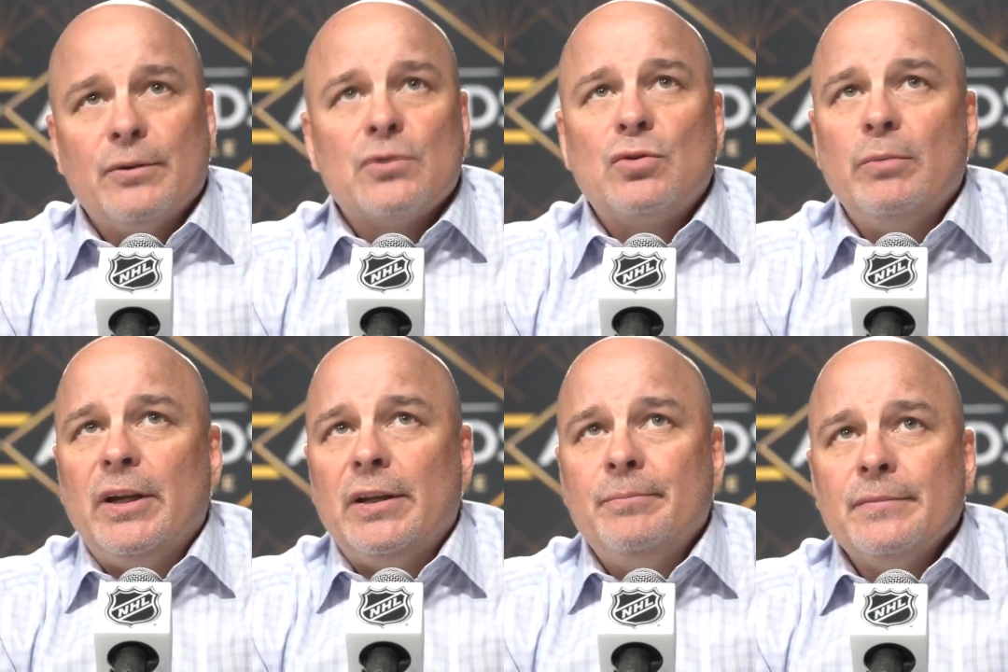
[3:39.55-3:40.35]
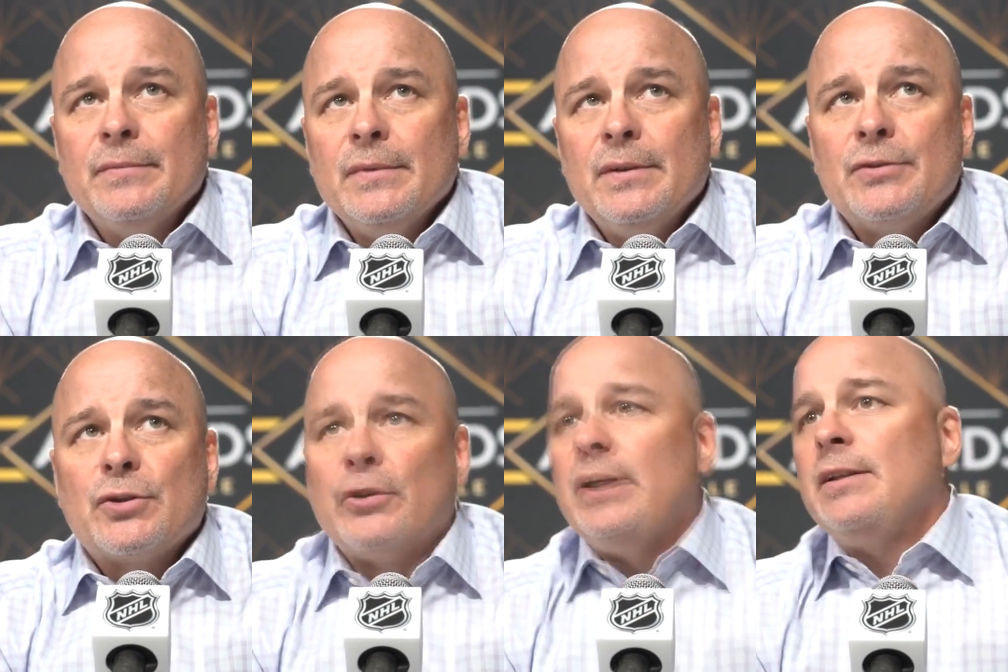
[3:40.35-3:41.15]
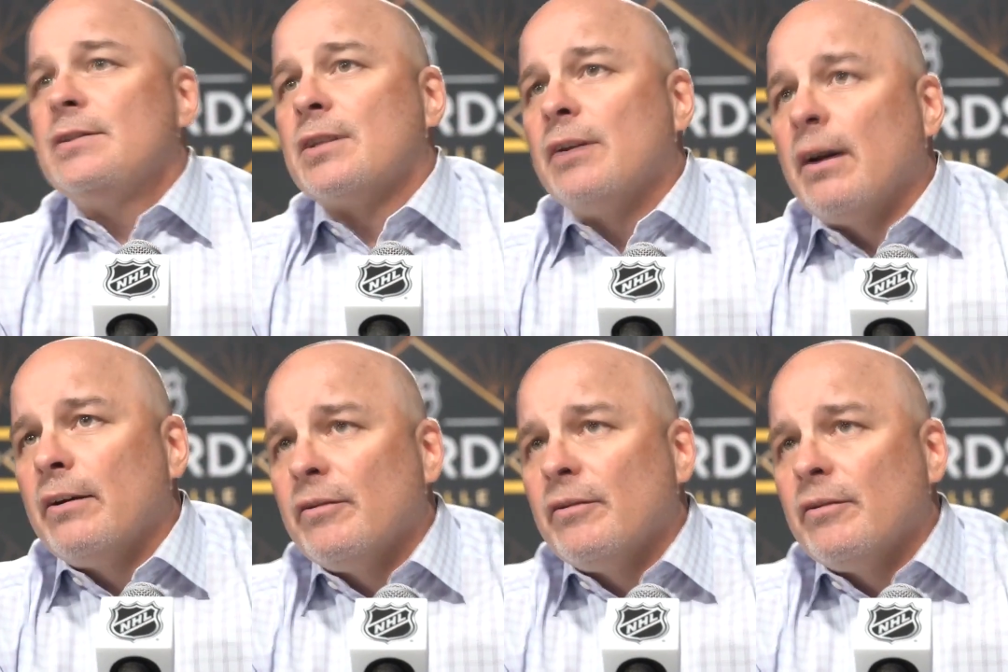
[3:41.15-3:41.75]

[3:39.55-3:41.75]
There was too many screens and not